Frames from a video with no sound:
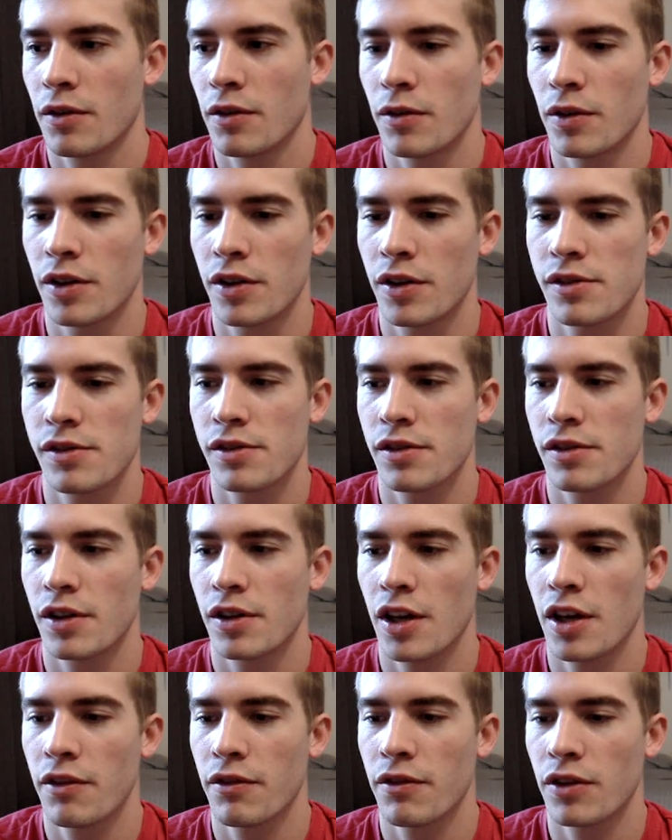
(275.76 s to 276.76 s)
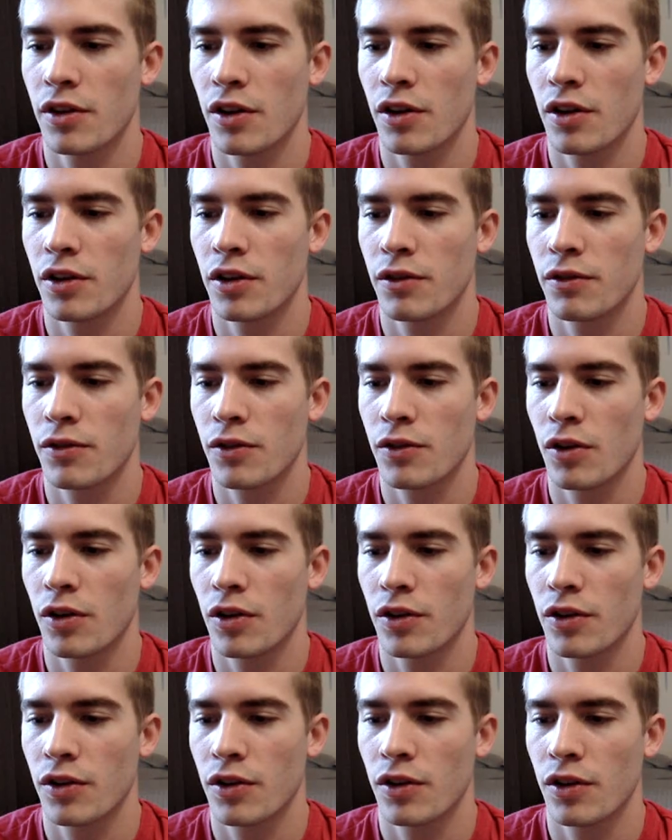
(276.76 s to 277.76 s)
was, even though you've
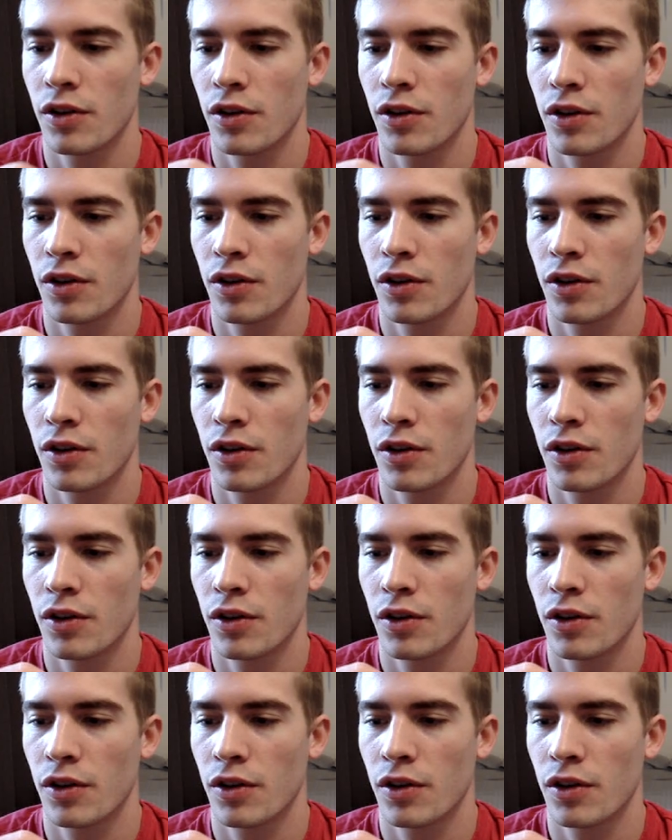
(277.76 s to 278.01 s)
got,